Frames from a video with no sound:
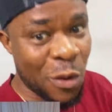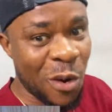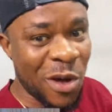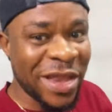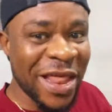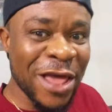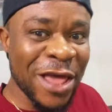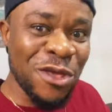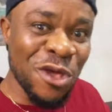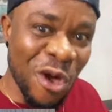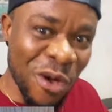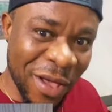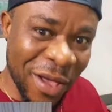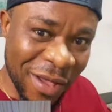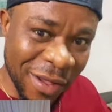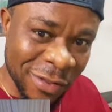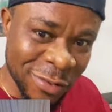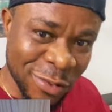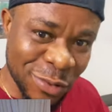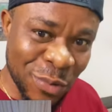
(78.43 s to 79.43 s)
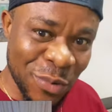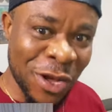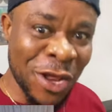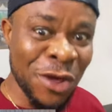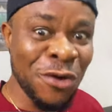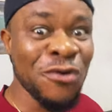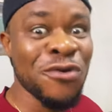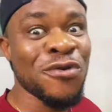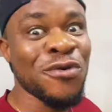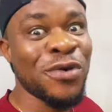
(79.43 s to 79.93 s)
other young girls, go they
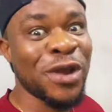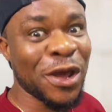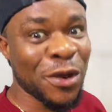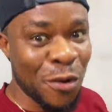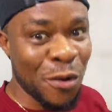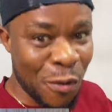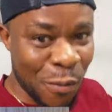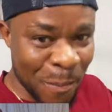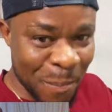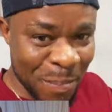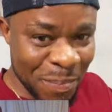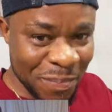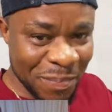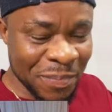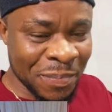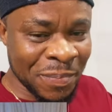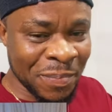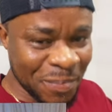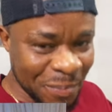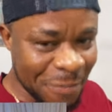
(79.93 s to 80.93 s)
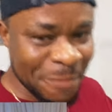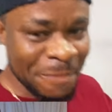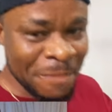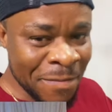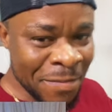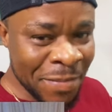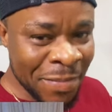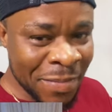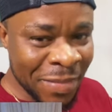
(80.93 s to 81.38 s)
grow, they come. Mm.